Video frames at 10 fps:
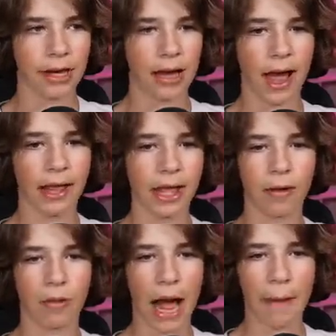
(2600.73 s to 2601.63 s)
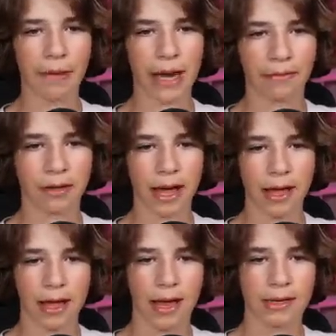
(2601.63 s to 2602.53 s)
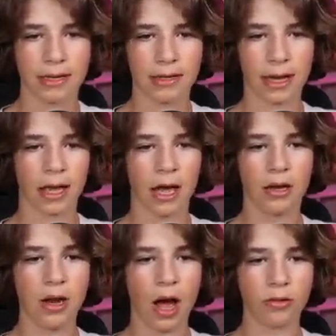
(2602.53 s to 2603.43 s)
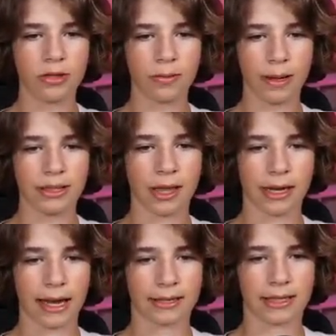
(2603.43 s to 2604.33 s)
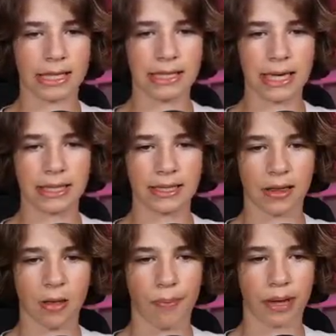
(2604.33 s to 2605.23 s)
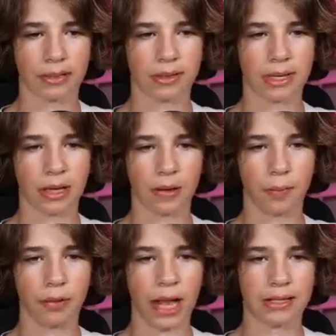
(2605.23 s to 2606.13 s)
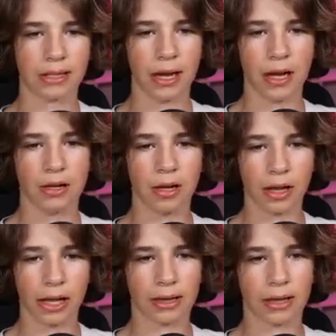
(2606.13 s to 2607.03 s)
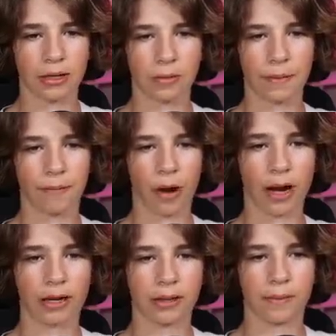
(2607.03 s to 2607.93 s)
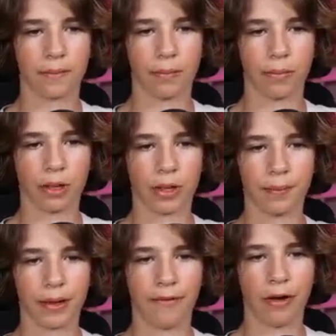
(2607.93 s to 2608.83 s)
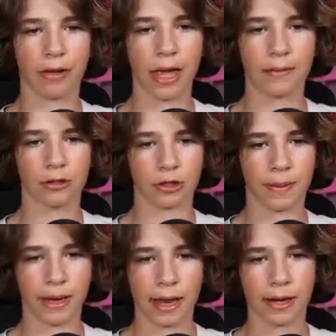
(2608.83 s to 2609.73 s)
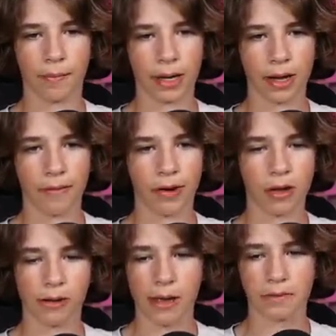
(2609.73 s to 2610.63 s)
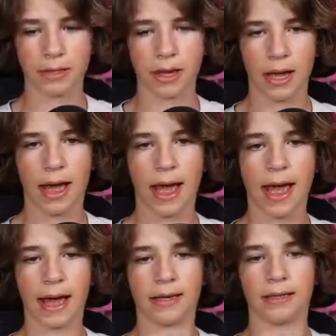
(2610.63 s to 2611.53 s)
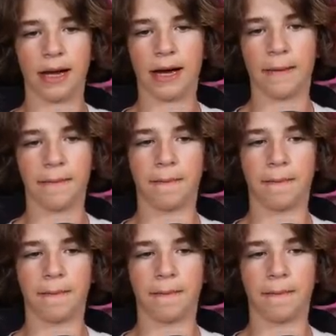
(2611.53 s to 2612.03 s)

And then what happened after that is he's like, No, just wait till the next season. It's not the biggest deal. Plus, yeah, like this was before I really played video games or spent any money on video games, and um,